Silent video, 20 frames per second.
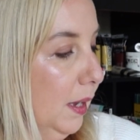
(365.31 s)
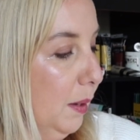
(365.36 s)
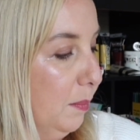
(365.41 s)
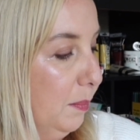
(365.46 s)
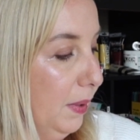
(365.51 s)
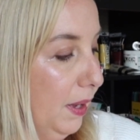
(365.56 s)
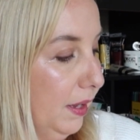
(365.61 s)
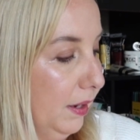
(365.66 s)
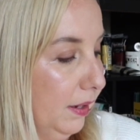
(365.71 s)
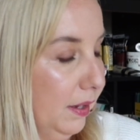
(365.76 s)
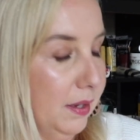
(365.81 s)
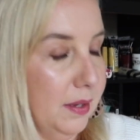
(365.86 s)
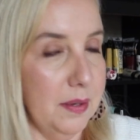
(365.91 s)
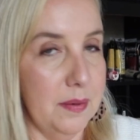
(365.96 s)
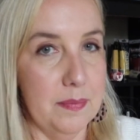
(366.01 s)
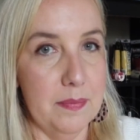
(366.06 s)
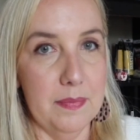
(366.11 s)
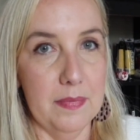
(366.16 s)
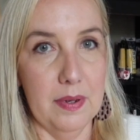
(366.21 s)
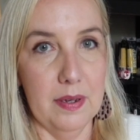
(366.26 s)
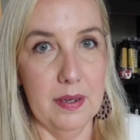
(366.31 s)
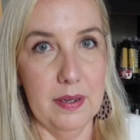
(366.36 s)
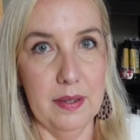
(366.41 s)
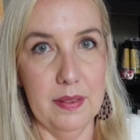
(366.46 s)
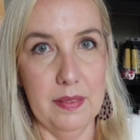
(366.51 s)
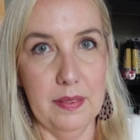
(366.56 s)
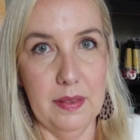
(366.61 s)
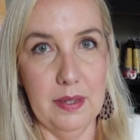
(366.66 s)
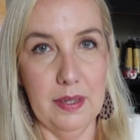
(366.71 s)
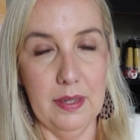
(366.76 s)
But
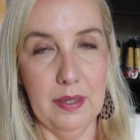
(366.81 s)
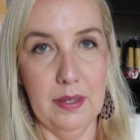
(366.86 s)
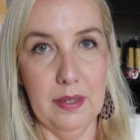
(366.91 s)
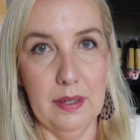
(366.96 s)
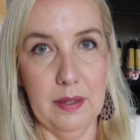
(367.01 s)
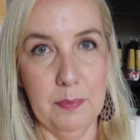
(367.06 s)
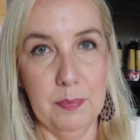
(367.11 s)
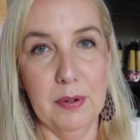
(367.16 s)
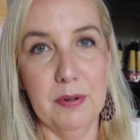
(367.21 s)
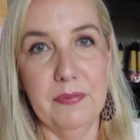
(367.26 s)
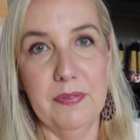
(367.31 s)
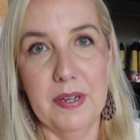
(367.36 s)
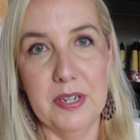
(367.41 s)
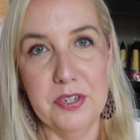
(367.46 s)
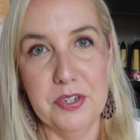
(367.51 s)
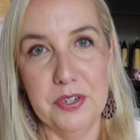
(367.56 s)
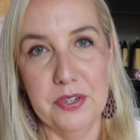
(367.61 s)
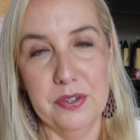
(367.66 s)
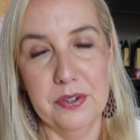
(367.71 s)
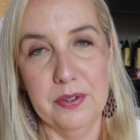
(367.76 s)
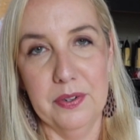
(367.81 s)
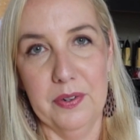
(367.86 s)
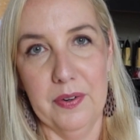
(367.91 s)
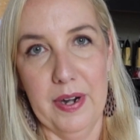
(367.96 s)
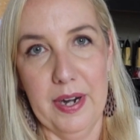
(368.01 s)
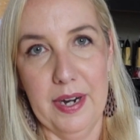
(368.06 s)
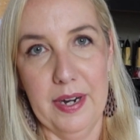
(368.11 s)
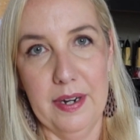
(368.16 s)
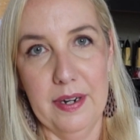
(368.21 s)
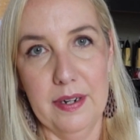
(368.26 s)
on the professional
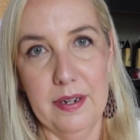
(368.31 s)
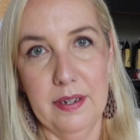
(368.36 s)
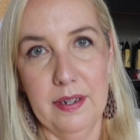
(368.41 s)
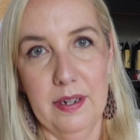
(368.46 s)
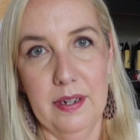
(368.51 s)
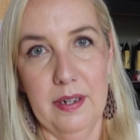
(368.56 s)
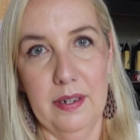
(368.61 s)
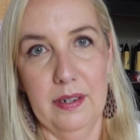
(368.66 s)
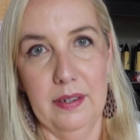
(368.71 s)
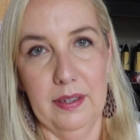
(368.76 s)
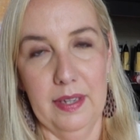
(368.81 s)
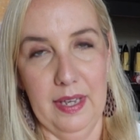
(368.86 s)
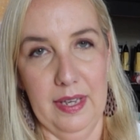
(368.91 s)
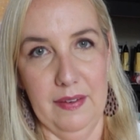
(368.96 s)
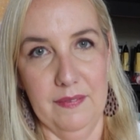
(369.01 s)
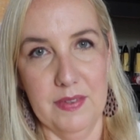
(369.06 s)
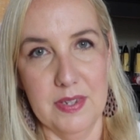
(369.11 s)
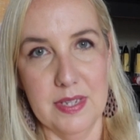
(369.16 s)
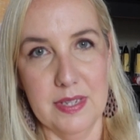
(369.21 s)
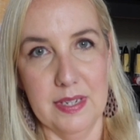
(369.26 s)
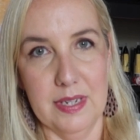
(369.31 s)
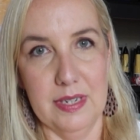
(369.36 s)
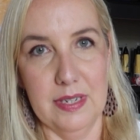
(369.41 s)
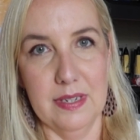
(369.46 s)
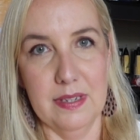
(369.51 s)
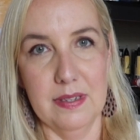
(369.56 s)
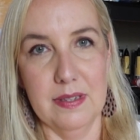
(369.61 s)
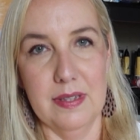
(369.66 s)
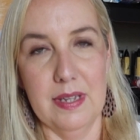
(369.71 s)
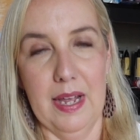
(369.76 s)
grade
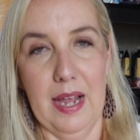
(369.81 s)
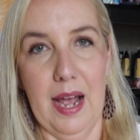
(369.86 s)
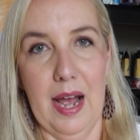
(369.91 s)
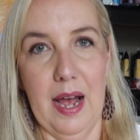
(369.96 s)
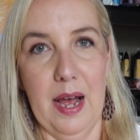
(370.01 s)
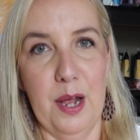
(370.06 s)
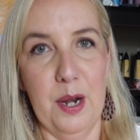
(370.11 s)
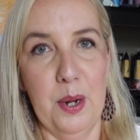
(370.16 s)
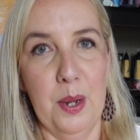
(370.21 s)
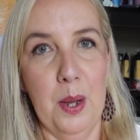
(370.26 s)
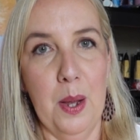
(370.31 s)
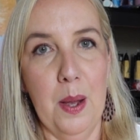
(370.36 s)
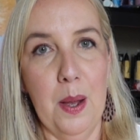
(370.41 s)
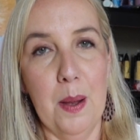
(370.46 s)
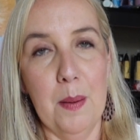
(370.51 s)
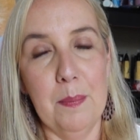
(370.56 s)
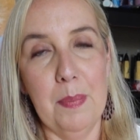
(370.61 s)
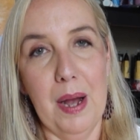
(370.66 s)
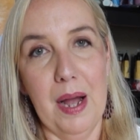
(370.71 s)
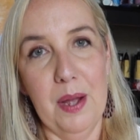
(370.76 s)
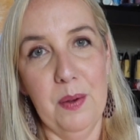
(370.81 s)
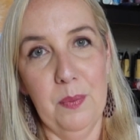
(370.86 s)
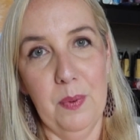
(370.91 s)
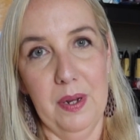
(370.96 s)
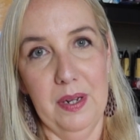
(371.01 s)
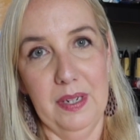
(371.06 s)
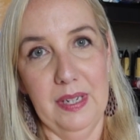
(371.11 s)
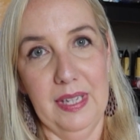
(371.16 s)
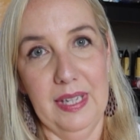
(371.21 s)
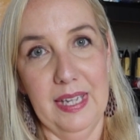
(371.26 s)
canvases, they had buy
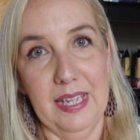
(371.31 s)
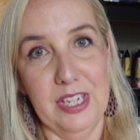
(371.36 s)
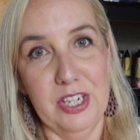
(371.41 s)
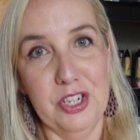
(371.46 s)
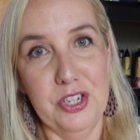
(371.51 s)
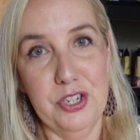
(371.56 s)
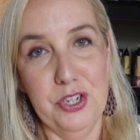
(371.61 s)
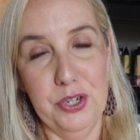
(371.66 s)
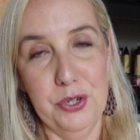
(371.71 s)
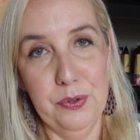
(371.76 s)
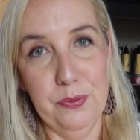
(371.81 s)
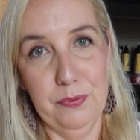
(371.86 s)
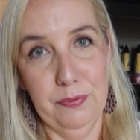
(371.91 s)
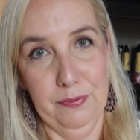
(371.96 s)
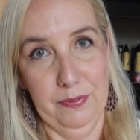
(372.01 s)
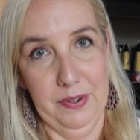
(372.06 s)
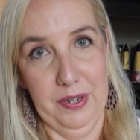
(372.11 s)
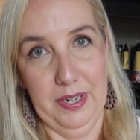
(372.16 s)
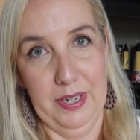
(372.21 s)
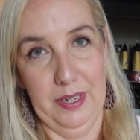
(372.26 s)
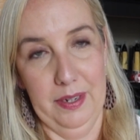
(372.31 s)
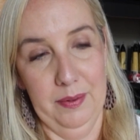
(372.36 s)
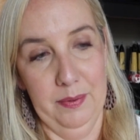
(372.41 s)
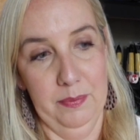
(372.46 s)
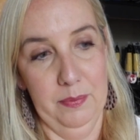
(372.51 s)
one, get 2 free,